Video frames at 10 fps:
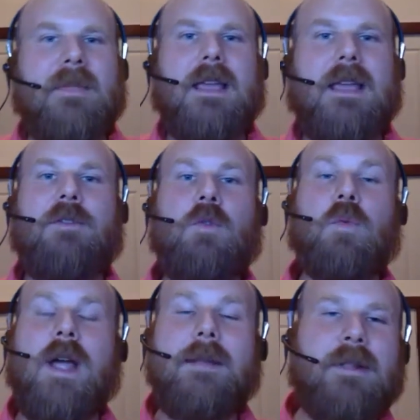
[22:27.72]
If you
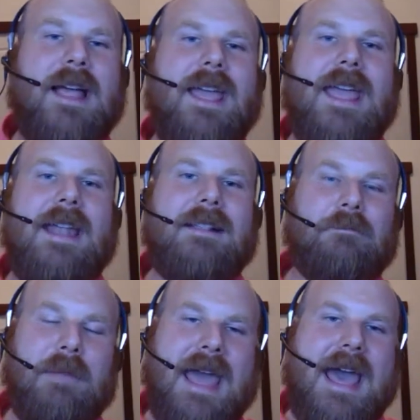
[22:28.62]
run a play and it's
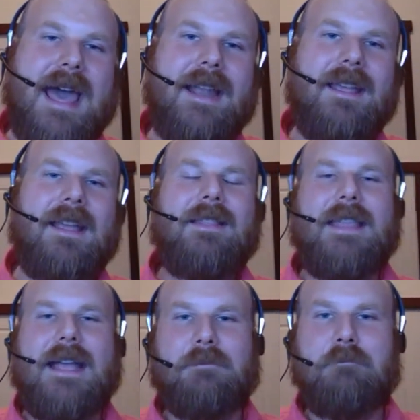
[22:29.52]
bad,
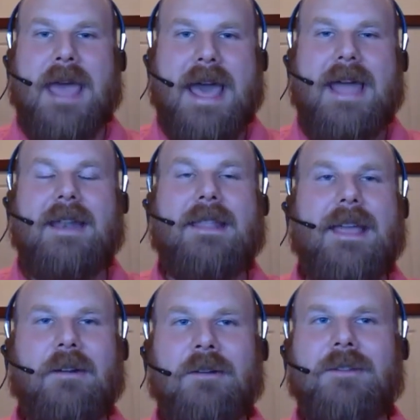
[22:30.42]
that's bad, and
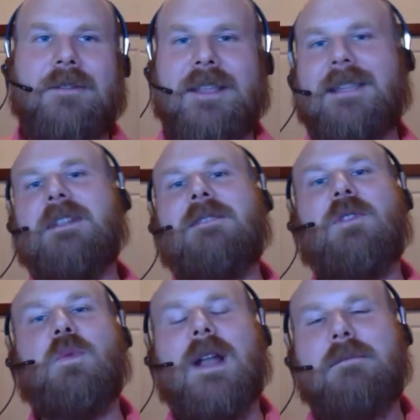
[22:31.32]
that hurts your team. And if you
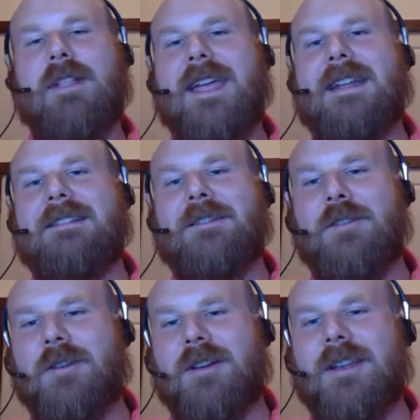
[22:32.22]
run a play and it's
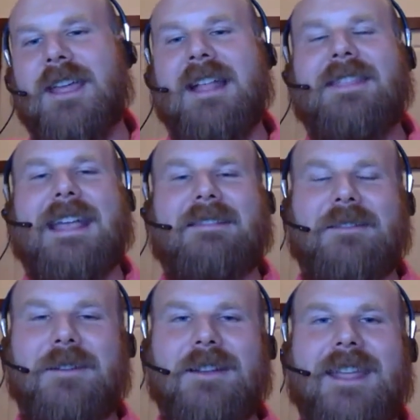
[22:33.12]
good, that's
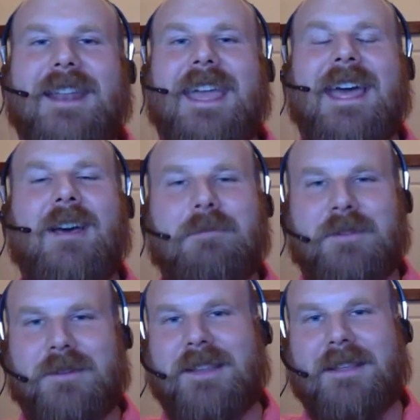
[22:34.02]
good, and it helps
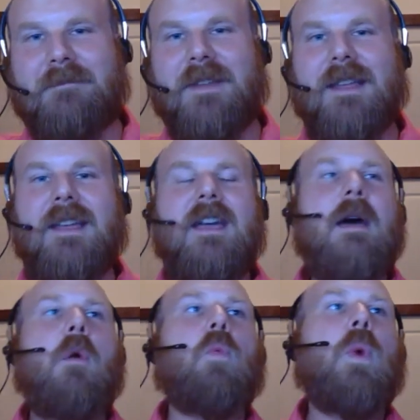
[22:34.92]
your team.
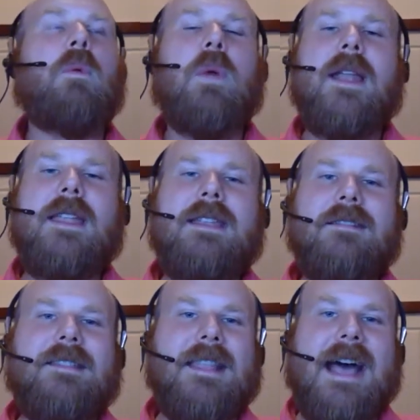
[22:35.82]
What running
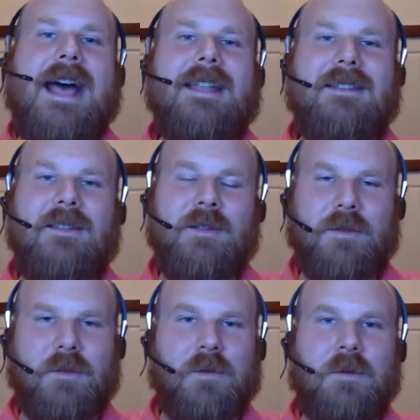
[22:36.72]
does not
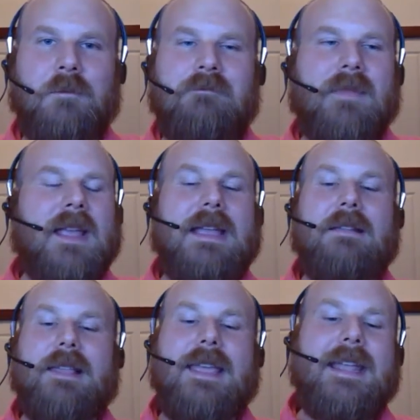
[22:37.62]
do
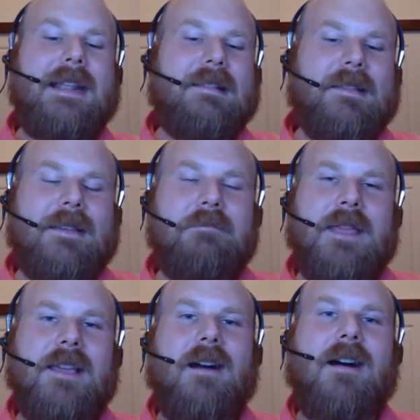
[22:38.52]
is anything
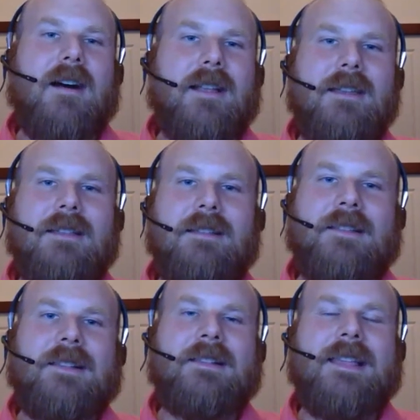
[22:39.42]
beyond the
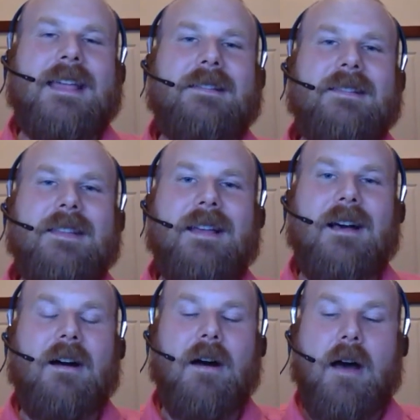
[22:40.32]
success
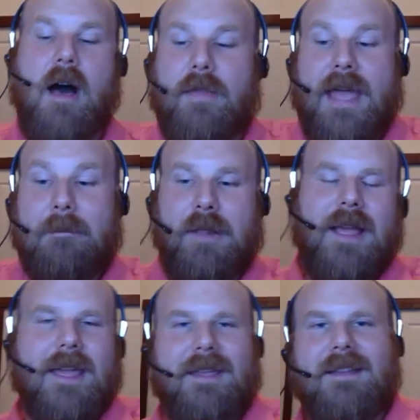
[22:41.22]
on that play.